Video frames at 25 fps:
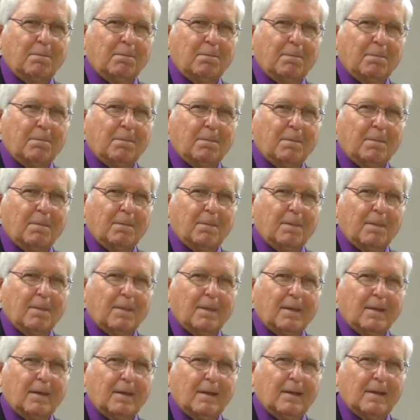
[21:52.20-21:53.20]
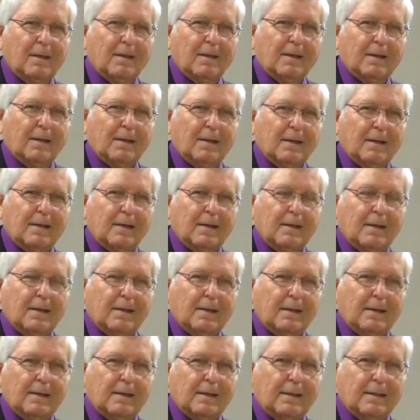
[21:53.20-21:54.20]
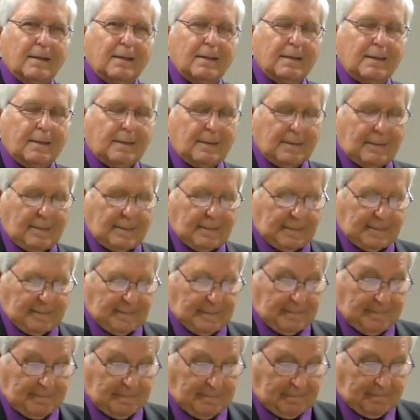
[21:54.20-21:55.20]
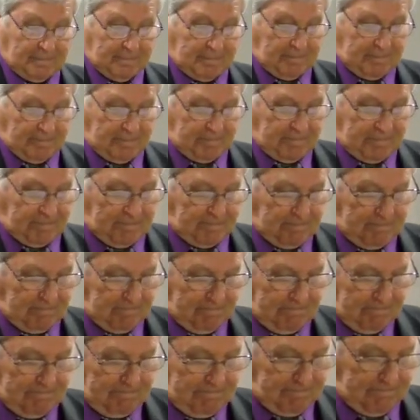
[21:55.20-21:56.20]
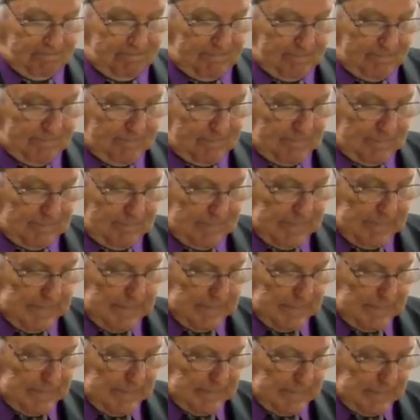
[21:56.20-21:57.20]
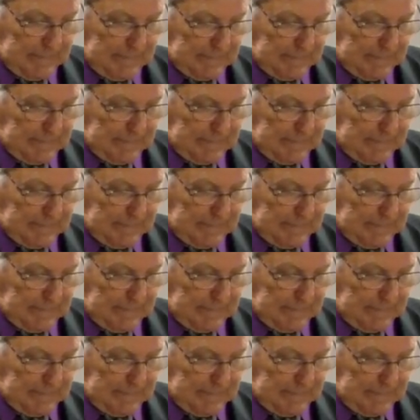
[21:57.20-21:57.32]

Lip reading: No one is speaking in this clip.